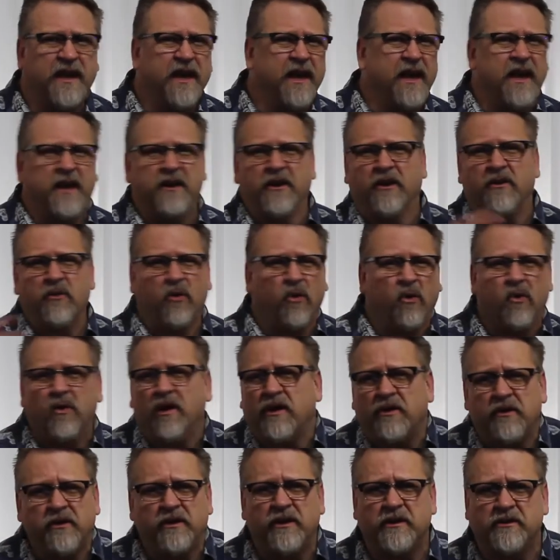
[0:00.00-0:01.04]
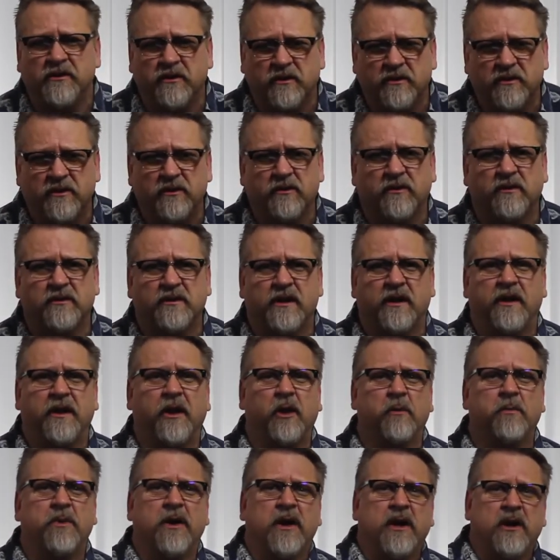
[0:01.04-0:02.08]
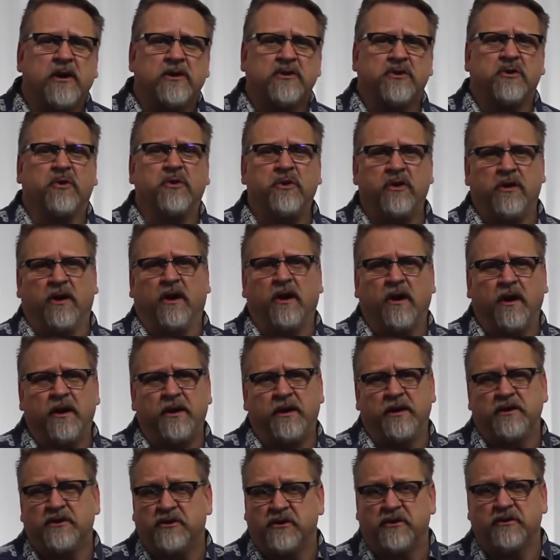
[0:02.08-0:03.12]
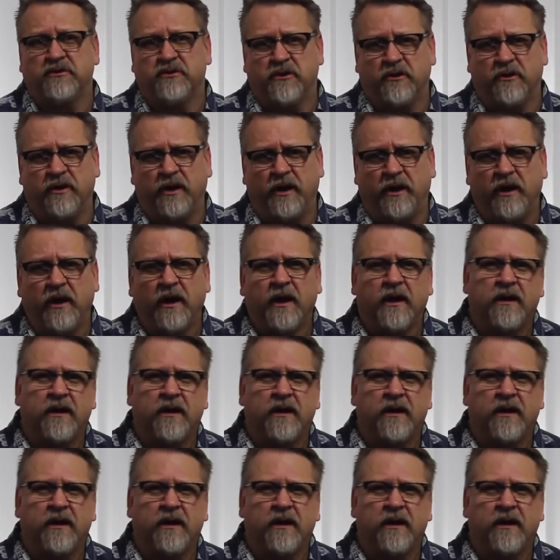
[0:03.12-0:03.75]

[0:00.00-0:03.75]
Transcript: and, or other digital tools that'll help show your audience your journey.